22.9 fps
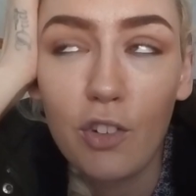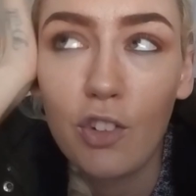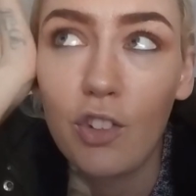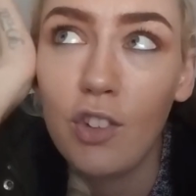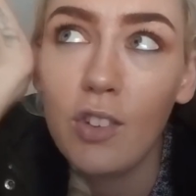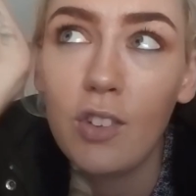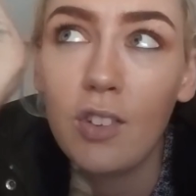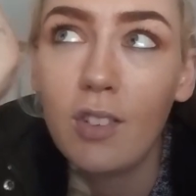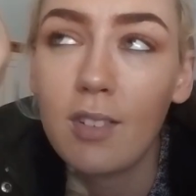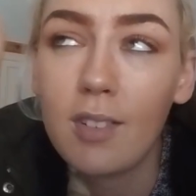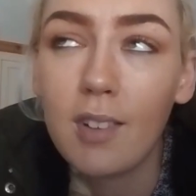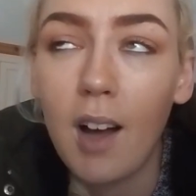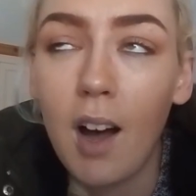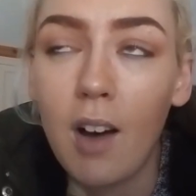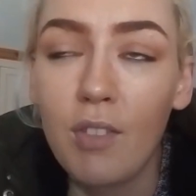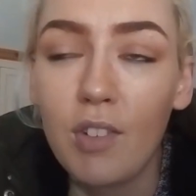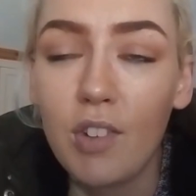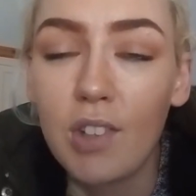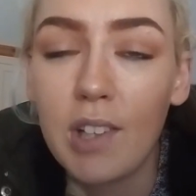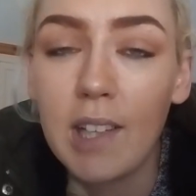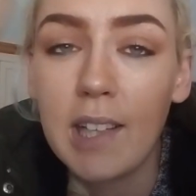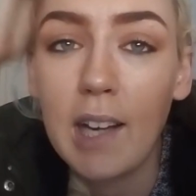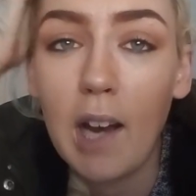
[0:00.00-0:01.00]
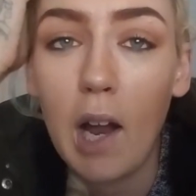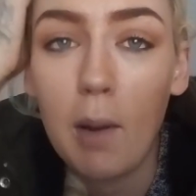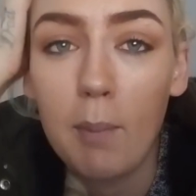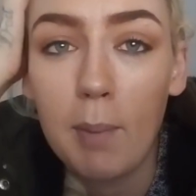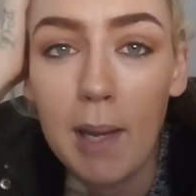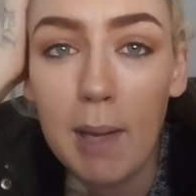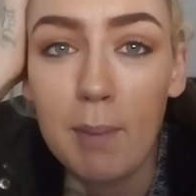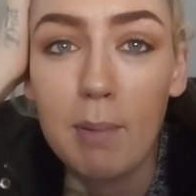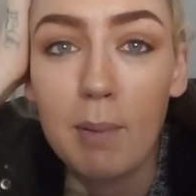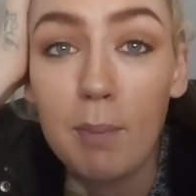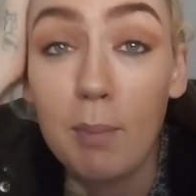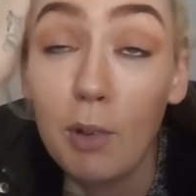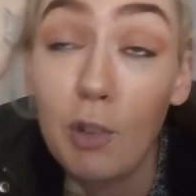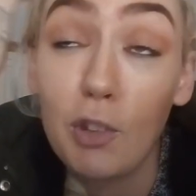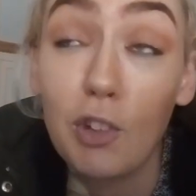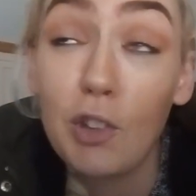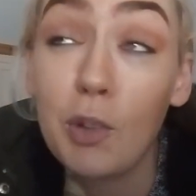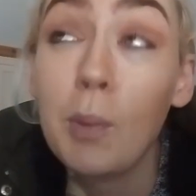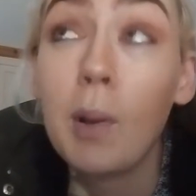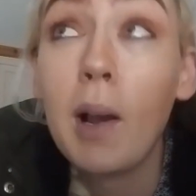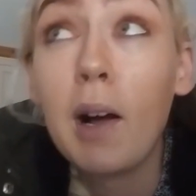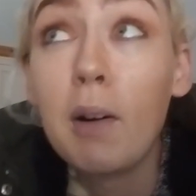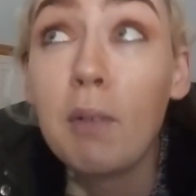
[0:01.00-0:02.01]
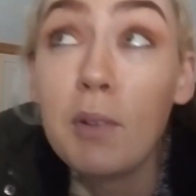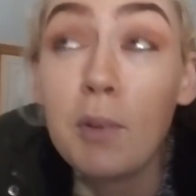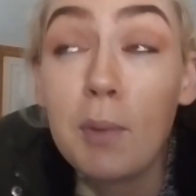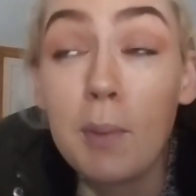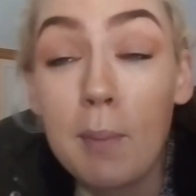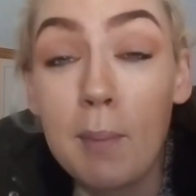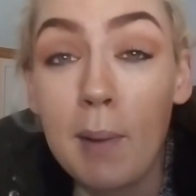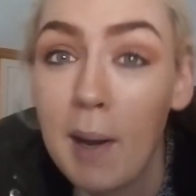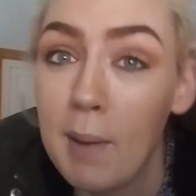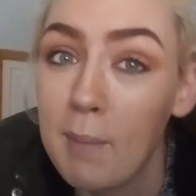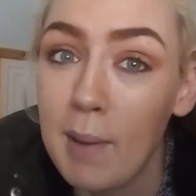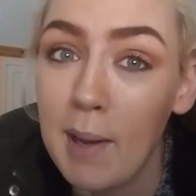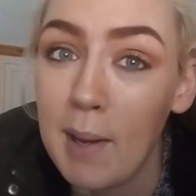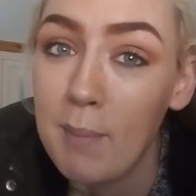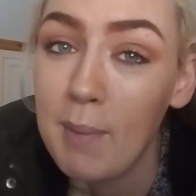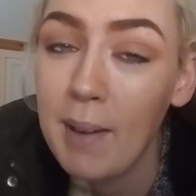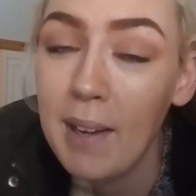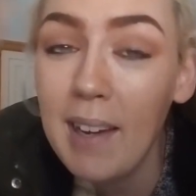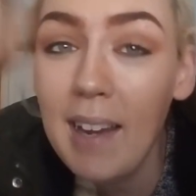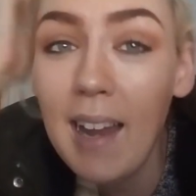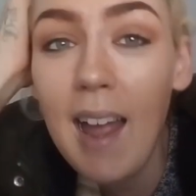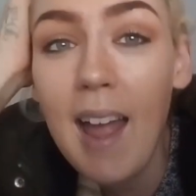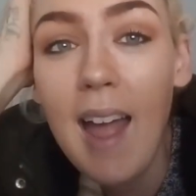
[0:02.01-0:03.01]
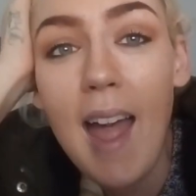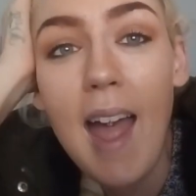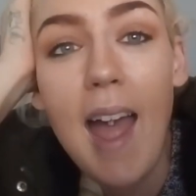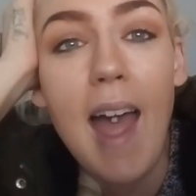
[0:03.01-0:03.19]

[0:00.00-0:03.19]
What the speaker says: she's obviously not a baby, but she will always be my baby.